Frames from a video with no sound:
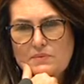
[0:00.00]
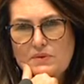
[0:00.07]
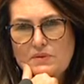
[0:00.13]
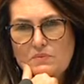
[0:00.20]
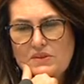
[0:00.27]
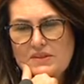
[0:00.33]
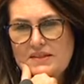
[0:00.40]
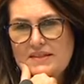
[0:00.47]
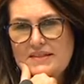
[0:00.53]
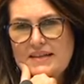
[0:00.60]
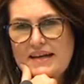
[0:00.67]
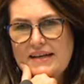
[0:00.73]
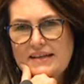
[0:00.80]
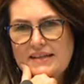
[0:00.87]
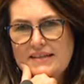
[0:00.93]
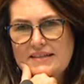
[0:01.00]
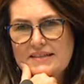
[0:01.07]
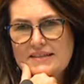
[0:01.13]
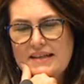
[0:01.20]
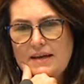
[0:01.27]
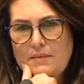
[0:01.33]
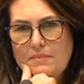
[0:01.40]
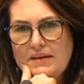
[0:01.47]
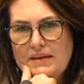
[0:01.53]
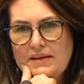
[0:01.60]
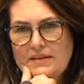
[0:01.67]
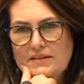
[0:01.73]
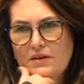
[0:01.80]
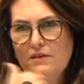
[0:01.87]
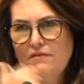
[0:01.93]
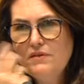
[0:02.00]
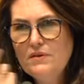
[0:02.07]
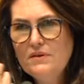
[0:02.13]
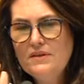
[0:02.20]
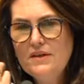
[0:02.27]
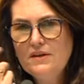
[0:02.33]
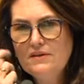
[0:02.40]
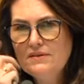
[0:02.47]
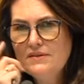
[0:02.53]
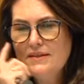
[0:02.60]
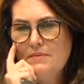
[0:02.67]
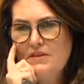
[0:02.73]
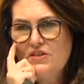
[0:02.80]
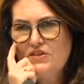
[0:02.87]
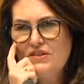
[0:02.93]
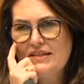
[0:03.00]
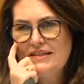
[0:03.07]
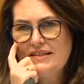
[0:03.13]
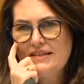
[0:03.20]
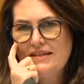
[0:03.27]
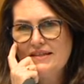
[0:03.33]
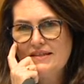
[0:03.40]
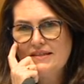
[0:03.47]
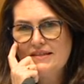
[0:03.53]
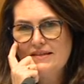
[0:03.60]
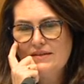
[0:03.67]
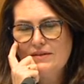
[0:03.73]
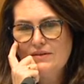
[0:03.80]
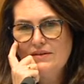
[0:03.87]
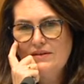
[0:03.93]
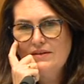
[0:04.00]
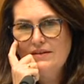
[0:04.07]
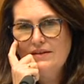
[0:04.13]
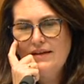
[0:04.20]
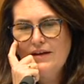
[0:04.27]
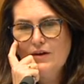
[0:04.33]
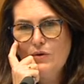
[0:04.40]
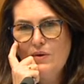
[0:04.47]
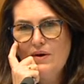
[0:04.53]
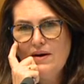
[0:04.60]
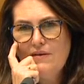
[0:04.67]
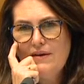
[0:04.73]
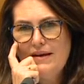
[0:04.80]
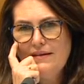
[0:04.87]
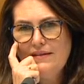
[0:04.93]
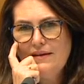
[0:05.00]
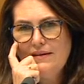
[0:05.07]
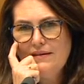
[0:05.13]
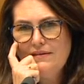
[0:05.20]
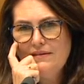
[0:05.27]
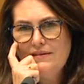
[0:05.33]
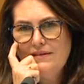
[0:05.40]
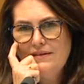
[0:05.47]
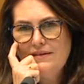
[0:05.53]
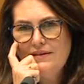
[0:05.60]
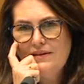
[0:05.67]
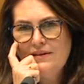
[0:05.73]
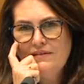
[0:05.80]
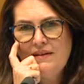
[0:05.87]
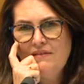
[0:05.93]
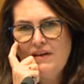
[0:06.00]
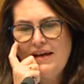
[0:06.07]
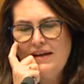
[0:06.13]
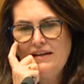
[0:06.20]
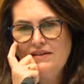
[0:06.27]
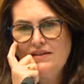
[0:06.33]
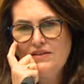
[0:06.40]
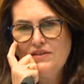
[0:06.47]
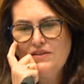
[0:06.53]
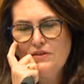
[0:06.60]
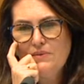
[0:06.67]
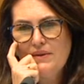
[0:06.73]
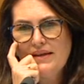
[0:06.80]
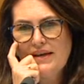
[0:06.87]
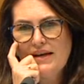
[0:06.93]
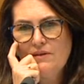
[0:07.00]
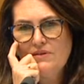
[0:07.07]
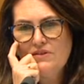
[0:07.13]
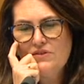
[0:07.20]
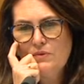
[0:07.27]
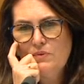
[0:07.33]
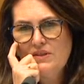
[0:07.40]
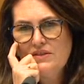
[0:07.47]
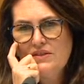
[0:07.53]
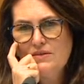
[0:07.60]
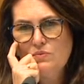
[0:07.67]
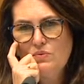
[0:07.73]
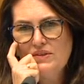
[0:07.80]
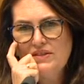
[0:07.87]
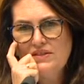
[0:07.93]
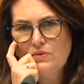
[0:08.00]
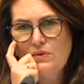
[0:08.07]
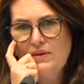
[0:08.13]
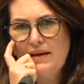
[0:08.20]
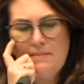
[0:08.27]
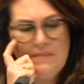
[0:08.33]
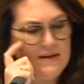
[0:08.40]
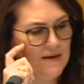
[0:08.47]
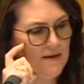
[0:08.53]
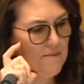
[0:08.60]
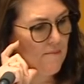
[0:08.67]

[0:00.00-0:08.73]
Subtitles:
What exactly does that mean? So if somebody's just listening to this inquiry and they're never had anything to do with the car industry, what does all that mean?